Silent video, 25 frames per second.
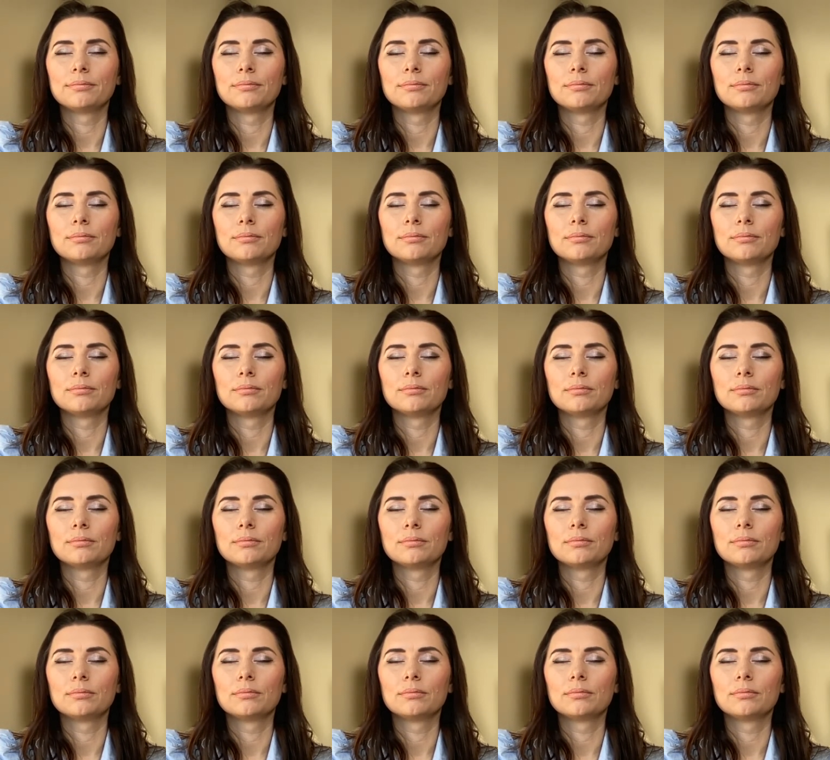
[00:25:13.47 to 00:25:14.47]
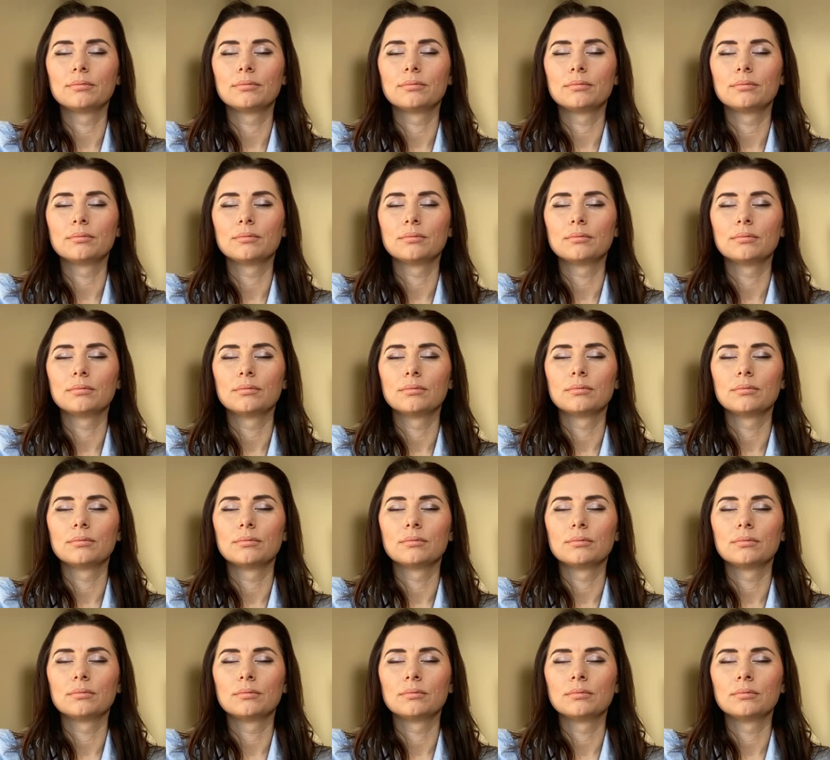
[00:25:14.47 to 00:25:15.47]

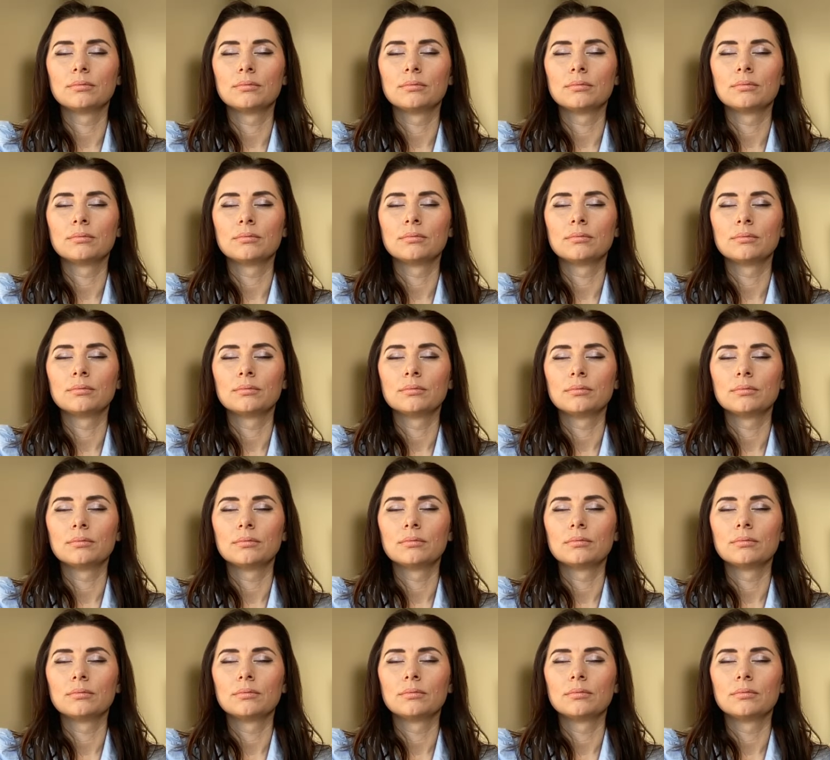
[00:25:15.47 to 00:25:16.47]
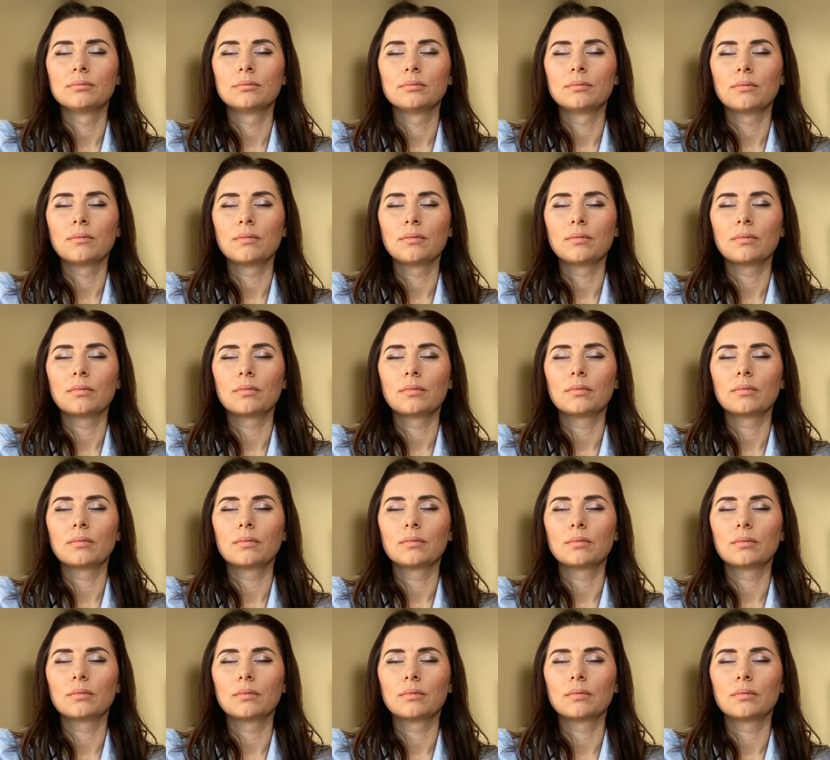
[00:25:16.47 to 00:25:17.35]
Nobody speaks.